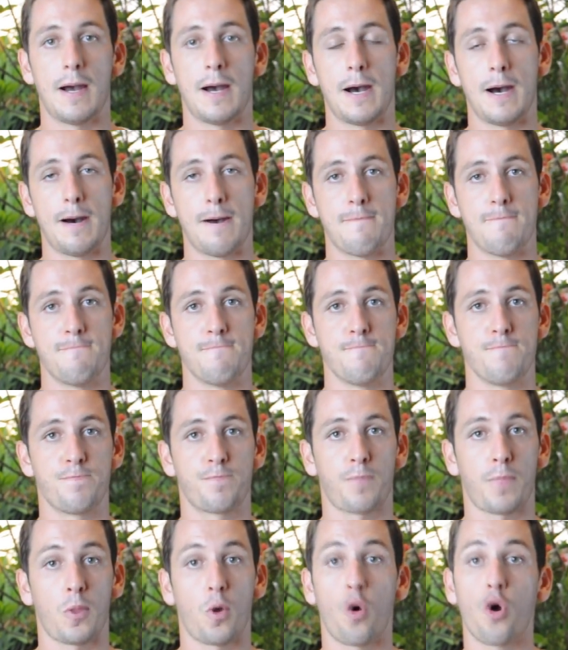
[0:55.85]

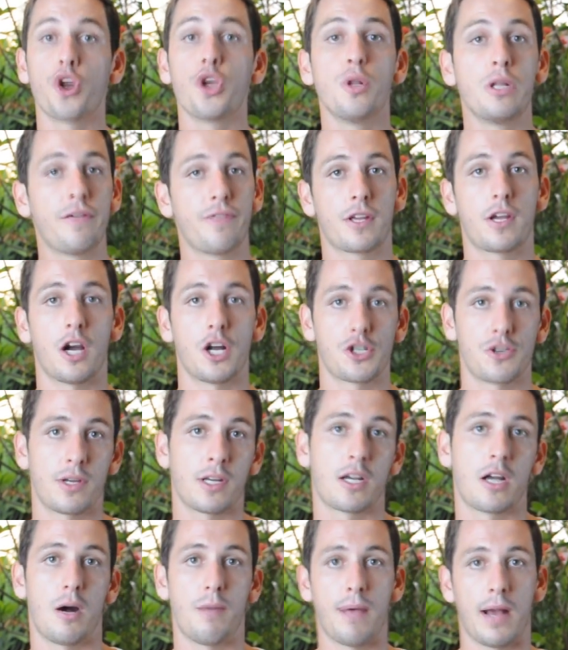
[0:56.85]
Or you leave the
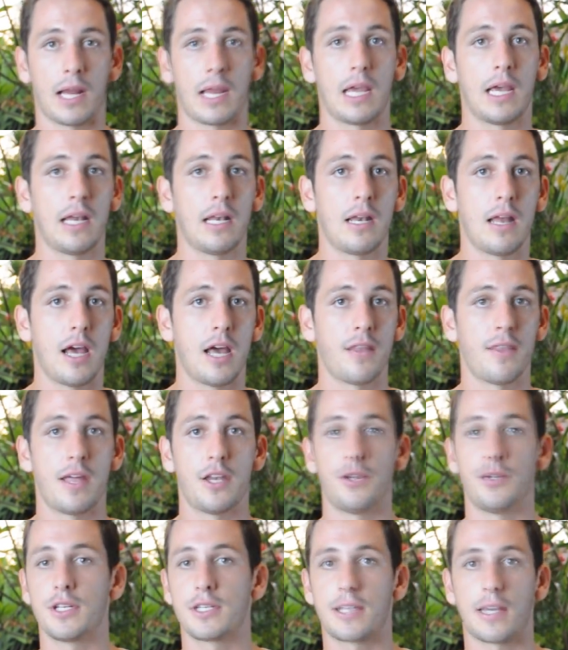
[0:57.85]
country and come back in, and
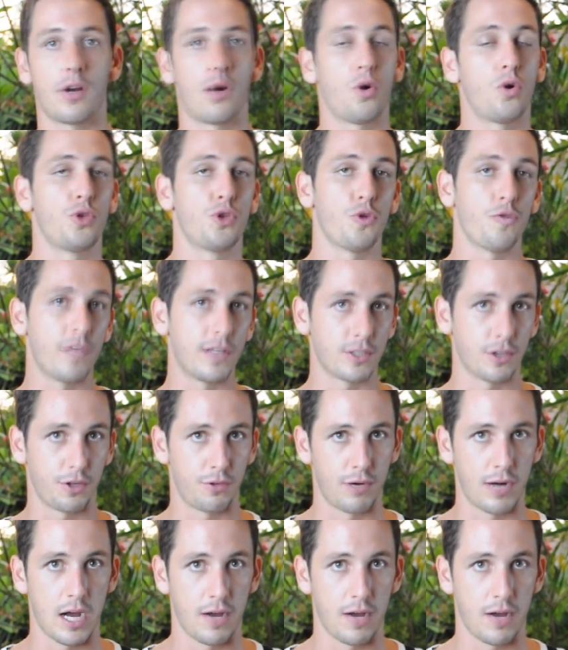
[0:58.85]
then you just get a whole new visa on